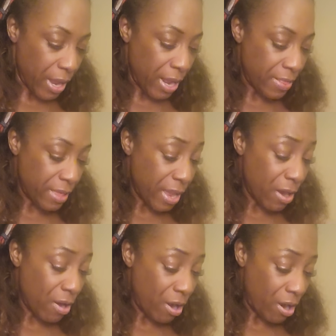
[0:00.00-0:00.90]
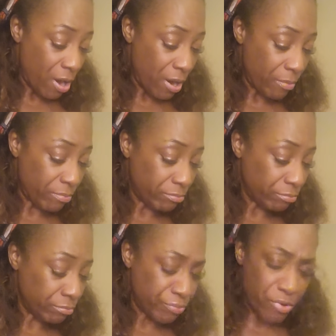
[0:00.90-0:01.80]
And they are
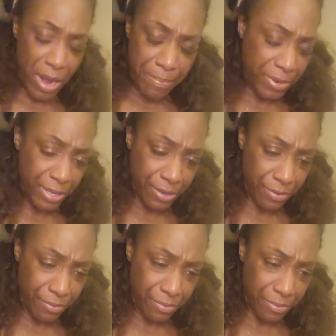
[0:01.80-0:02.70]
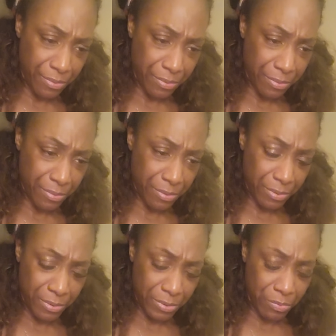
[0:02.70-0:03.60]
prepping you.
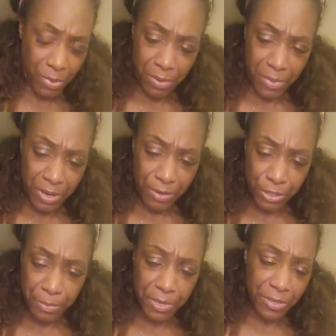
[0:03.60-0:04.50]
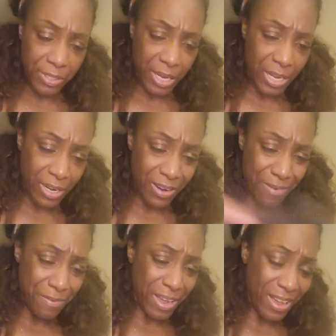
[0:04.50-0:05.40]
That's what I'm hearing spirit say.
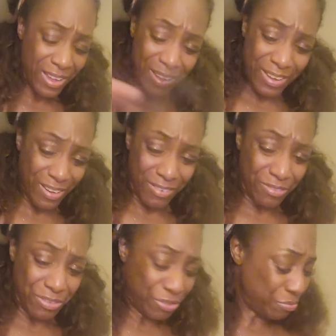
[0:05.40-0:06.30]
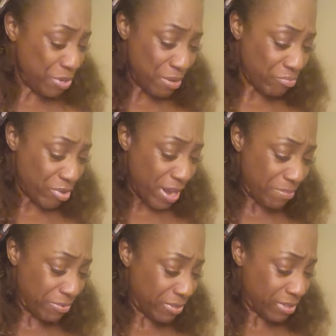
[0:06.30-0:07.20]
Clarify. What's you being prepped?
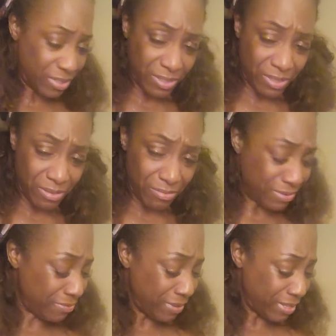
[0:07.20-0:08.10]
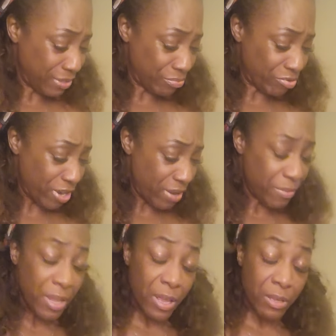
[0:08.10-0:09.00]
What the fuck is a prep?
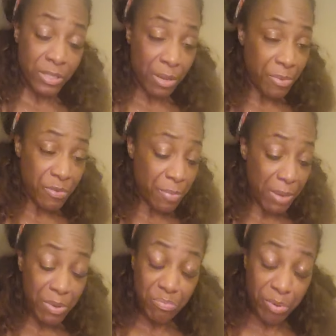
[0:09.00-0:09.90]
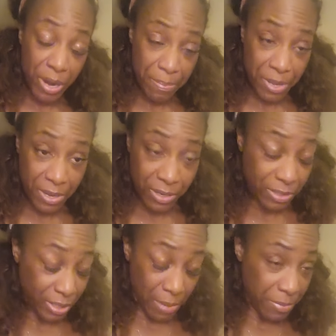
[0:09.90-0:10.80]
Some of you may be prep
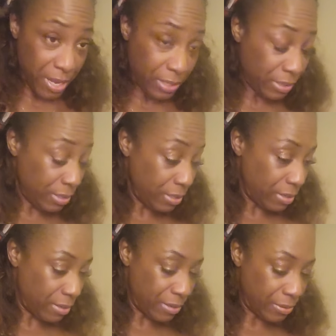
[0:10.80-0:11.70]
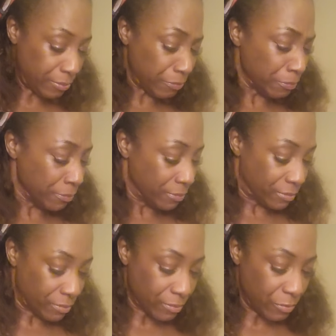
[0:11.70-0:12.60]
cooks, I'm guessing.
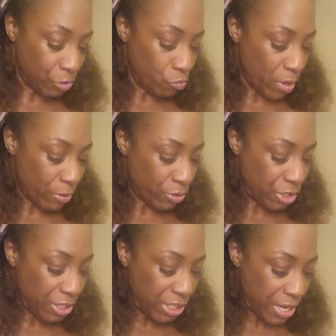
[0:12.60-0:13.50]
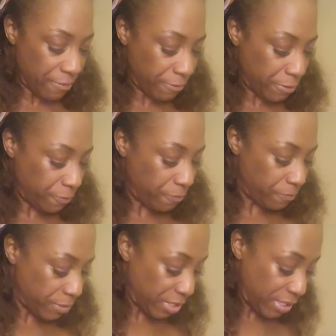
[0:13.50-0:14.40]
You work with
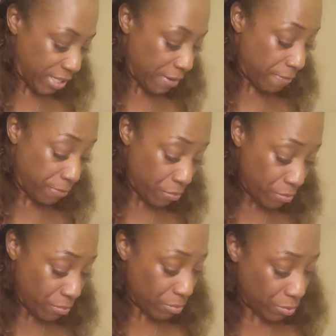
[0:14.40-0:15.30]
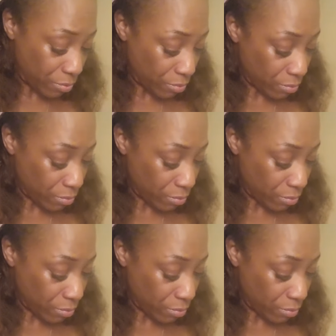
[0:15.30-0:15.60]
TCF foods.